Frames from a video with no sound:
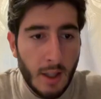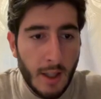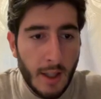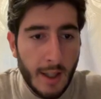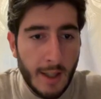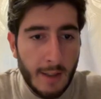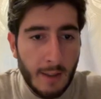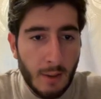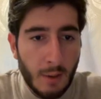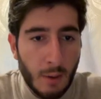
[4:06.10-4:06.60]

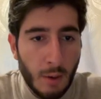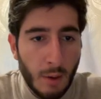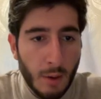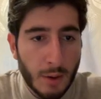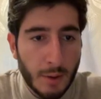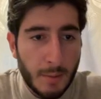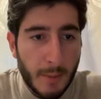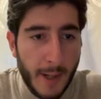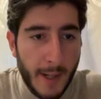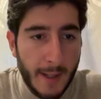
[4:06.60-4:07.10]
and
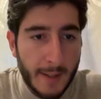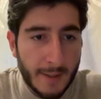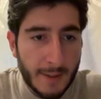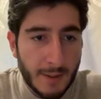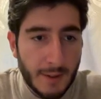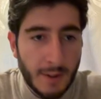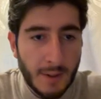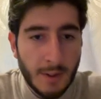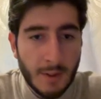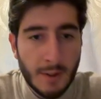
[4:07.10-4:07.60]
close
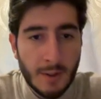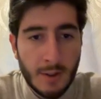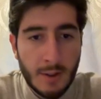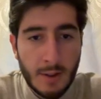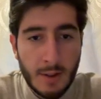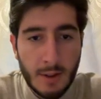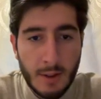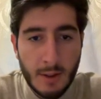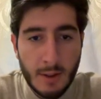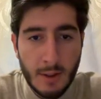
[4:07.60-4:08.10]
parentheses
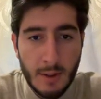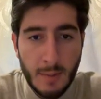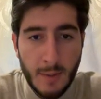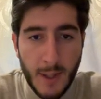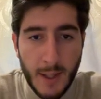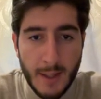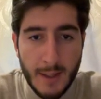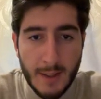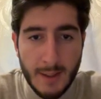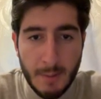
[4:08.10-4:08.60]

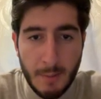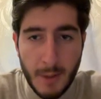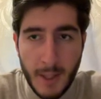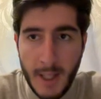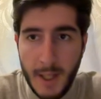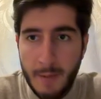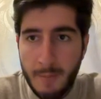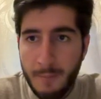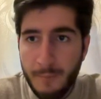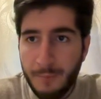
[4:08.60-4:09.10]
divided
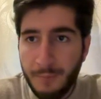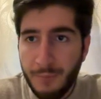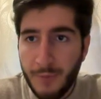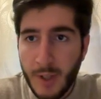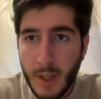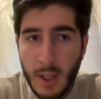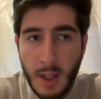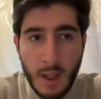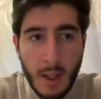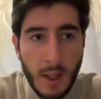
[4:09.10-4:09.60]
by
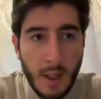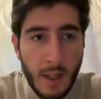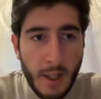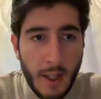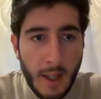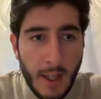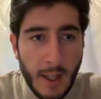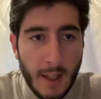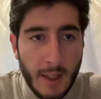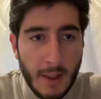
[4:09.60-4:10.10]

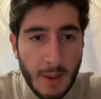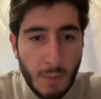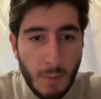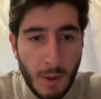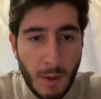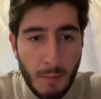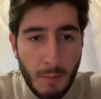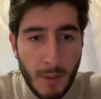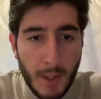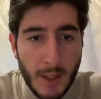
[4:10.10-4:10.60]

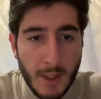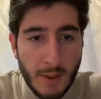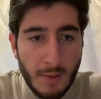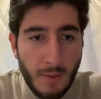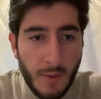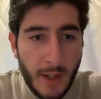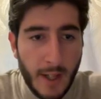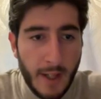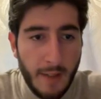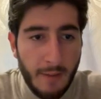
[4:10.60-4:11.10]
x1 plus
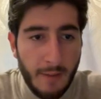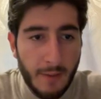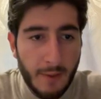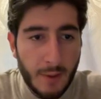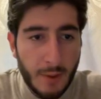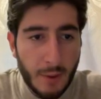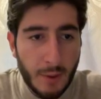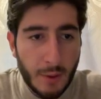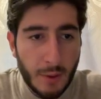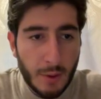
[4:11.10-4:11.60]
5.
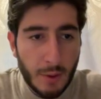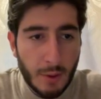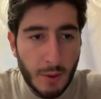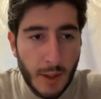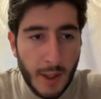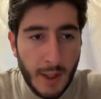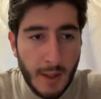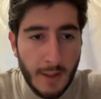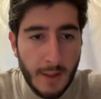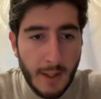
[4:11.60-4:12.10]
You should
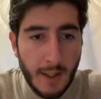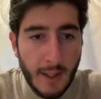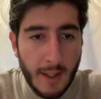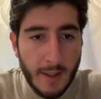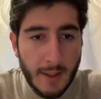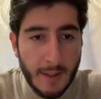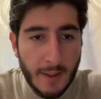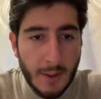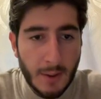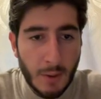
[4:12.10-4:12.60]
write
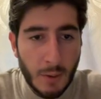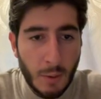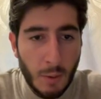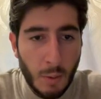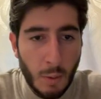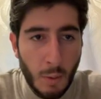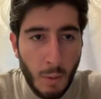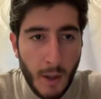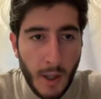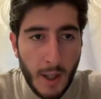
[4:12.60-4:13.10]

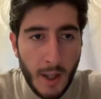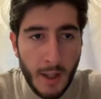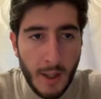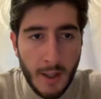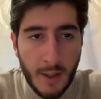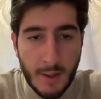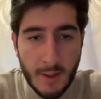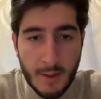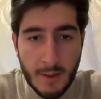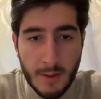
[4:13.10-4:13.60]

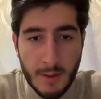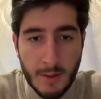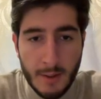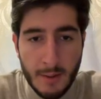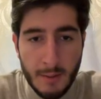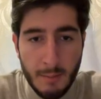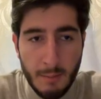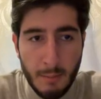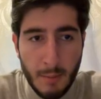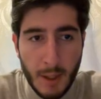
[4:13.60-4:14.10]

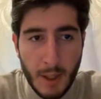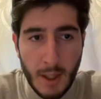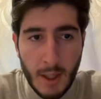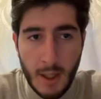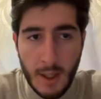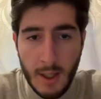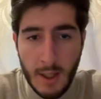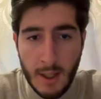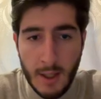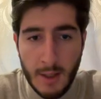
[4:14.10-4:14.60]
x1
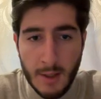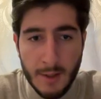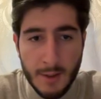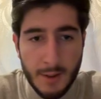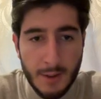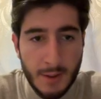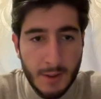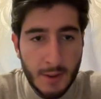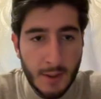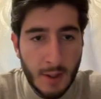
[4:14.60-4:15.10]

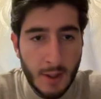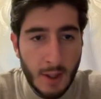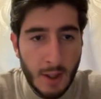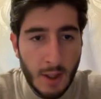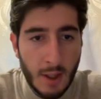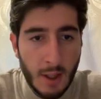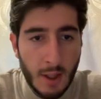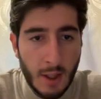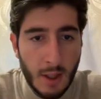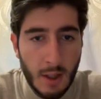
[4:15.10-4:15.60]
plus
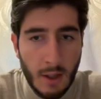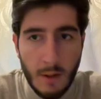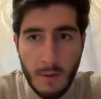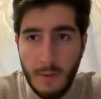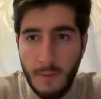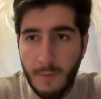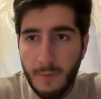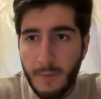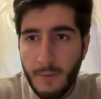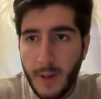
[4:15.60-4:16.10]

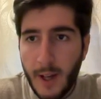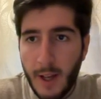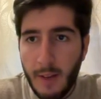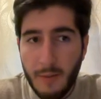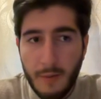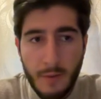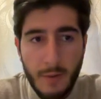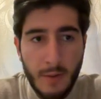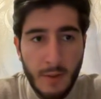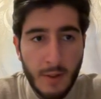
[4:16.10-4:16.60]

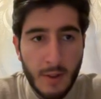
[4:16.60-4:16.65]
5.